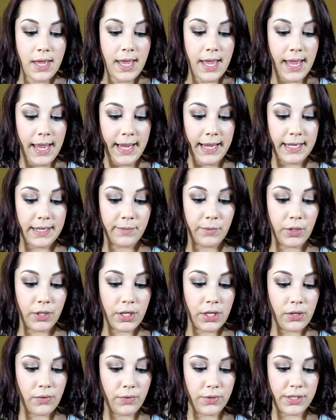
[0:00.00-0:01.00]
And I'm going
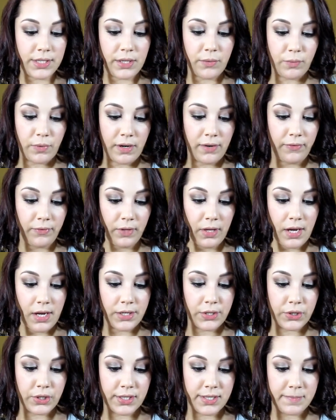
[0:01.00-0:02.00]
to use the
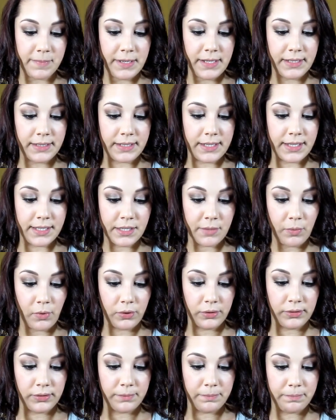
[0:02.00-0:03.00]
Revlon Just Bitten
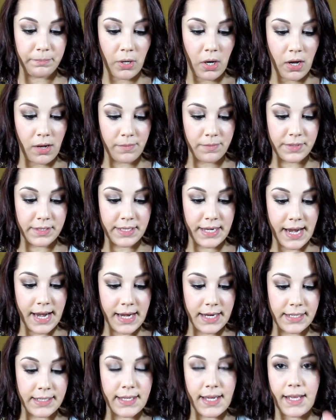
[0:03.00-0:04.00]
Kissable Balm
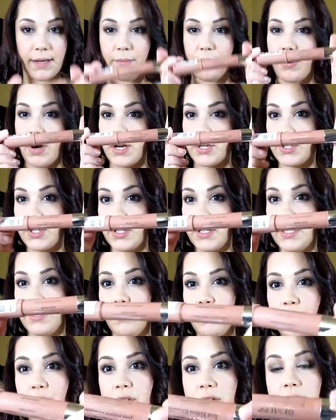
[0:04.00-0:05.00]
Stains in Precious,
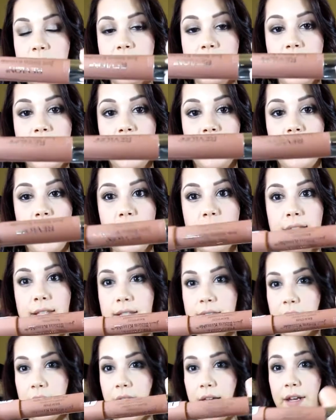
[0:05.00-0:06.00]
which is a
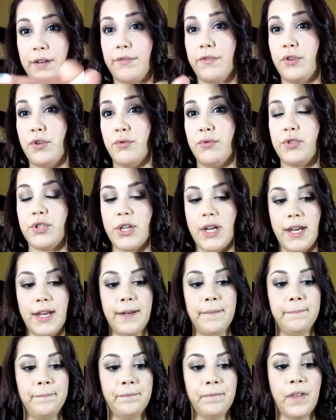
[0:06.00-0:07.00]
nice kind of nude
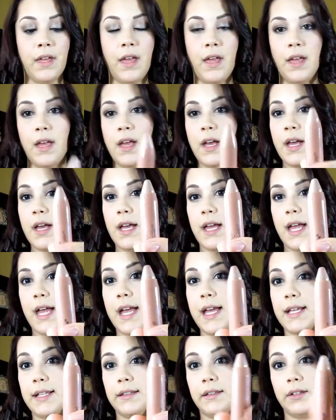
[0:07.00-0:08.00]
shade.
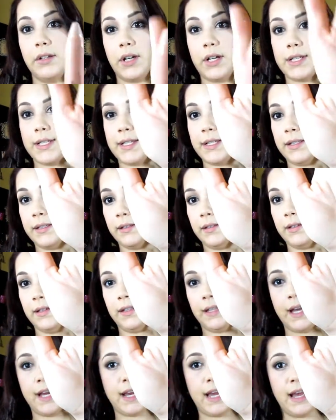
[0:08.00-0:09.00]
It looks
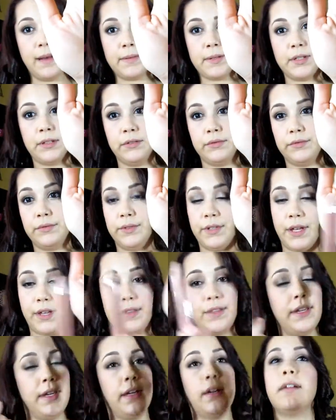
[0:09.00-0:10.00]
like absolute
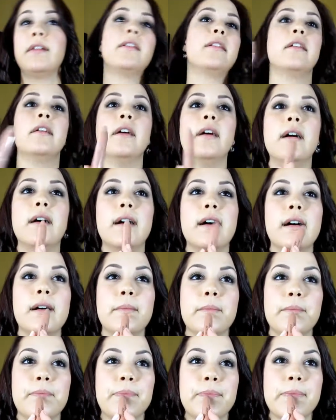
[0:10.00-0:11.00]
nothing,
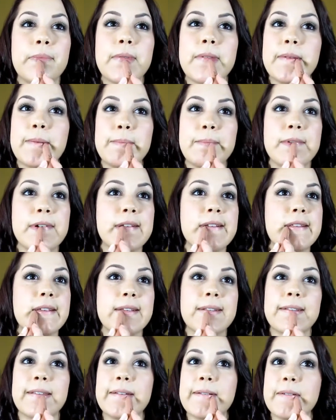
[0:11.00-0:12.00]
but it
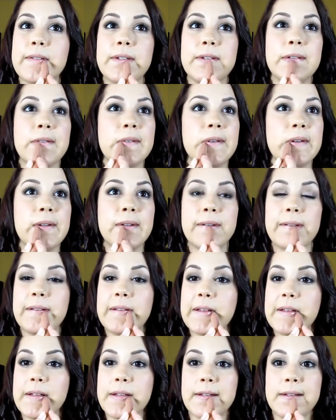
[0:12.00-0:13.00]
does give you
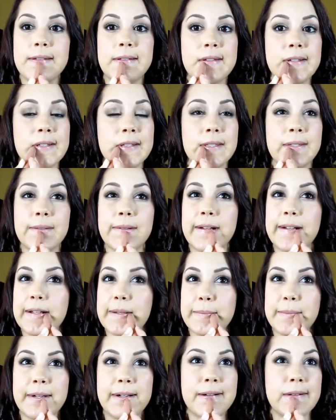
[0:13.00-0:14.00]
just the right
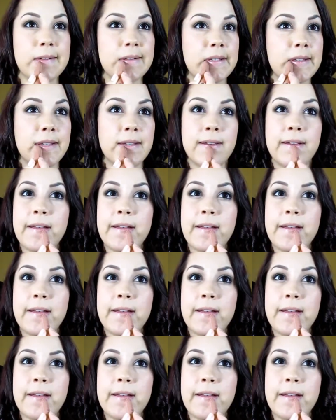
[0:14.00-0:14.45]
amount